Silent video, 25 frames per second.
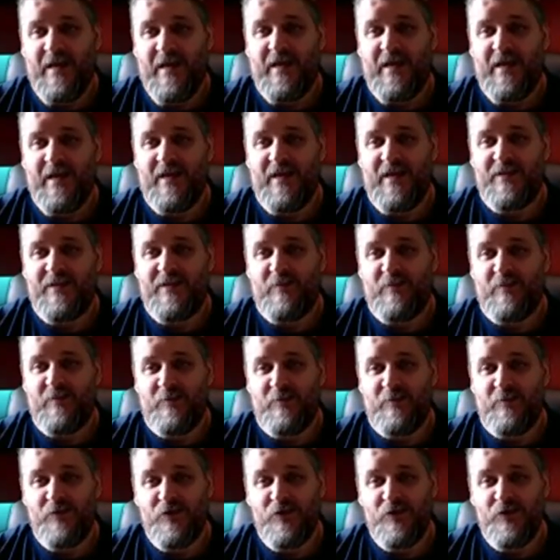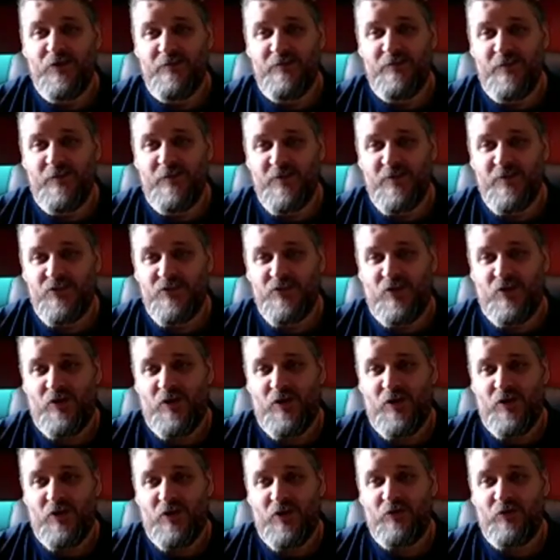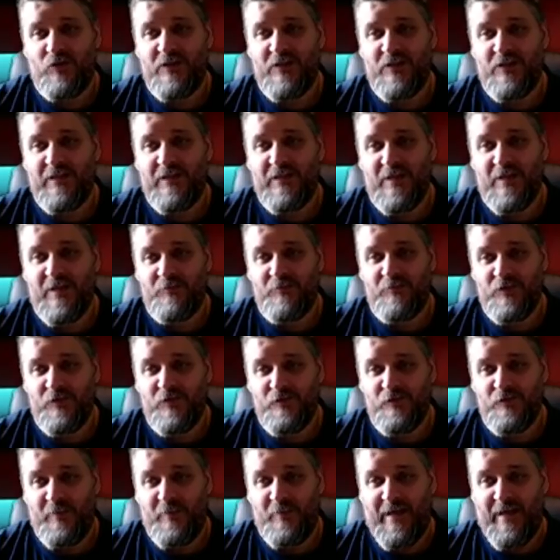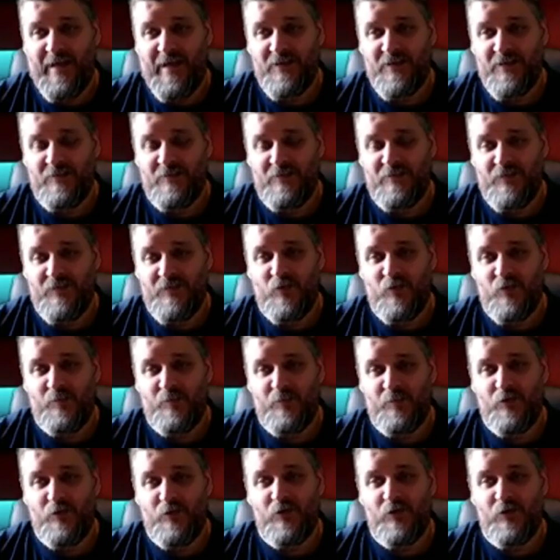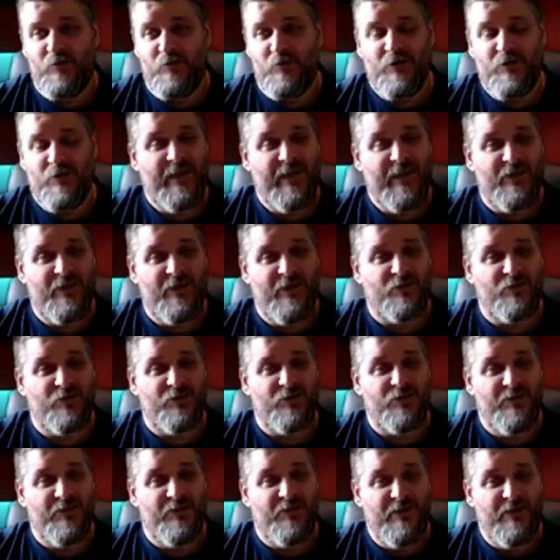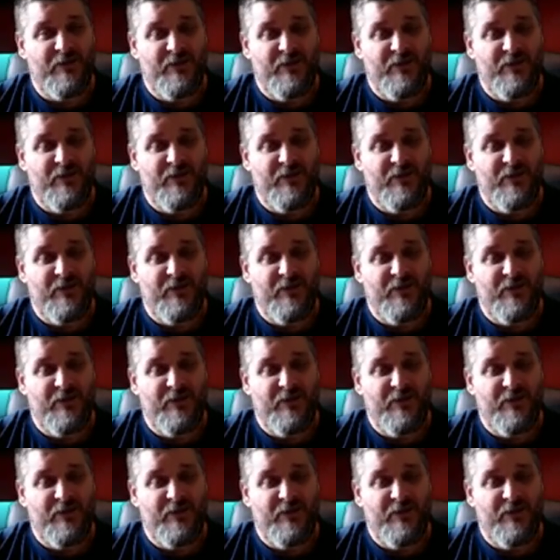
The remove from this drawing only and move back to viewer pool will handle